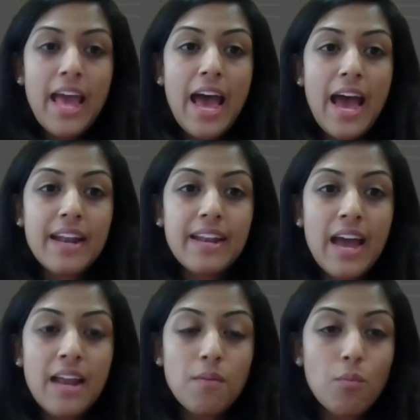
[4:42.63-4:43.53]

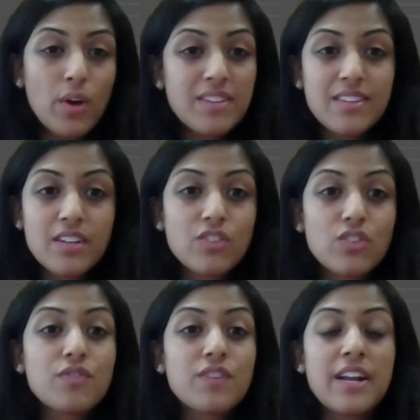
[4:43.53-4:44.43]
and what skills
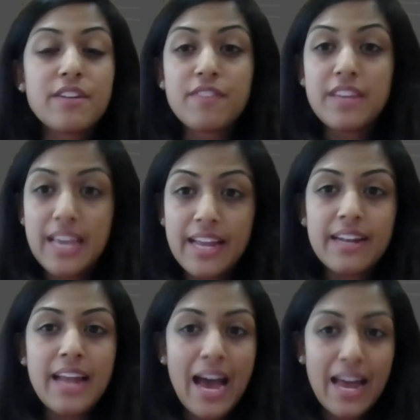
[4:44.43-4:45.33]
you've kind of
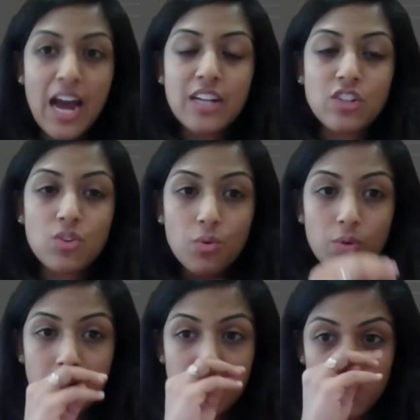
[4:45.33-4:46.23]
gained at high
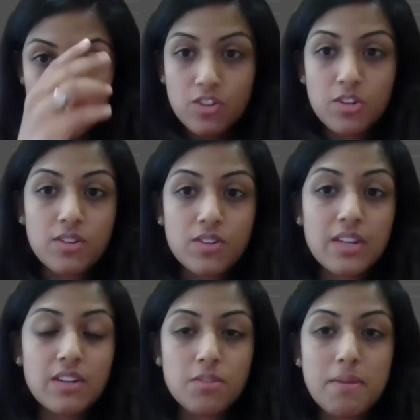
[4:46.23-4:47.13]
school
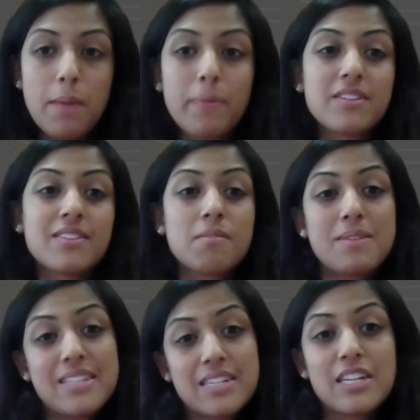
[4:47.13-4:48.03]
to be able to be
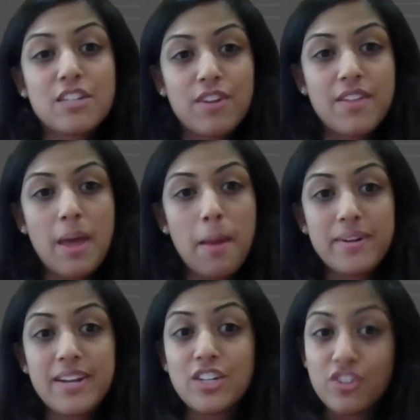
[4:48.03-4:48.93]
successful in that
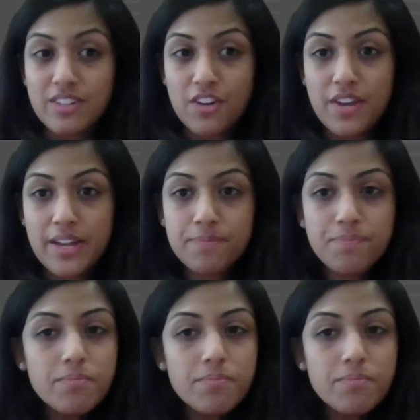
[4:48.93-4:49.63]
potential degree.